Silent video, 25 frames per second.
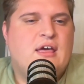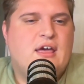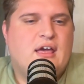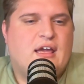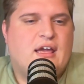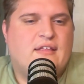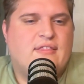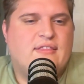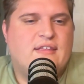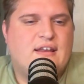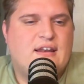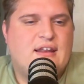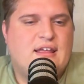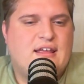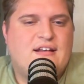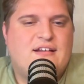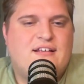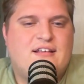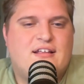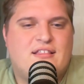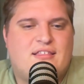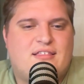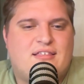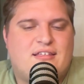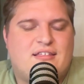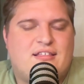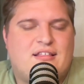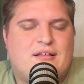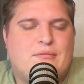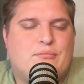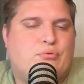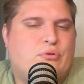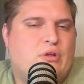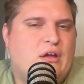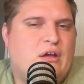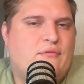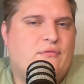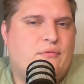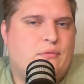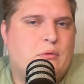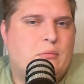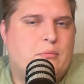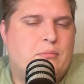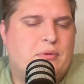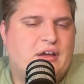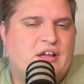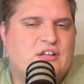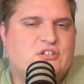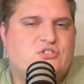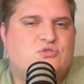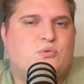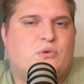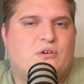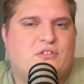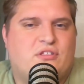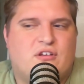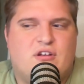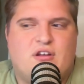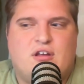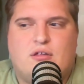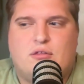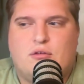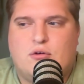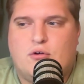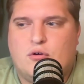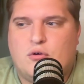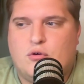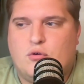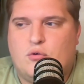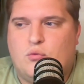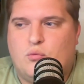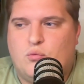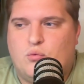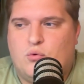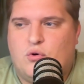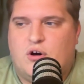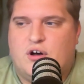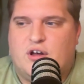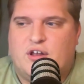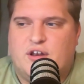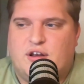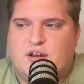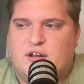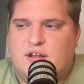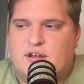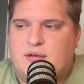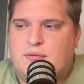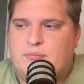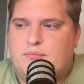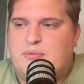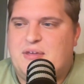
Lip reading: And then inconsistent play from the bench was another one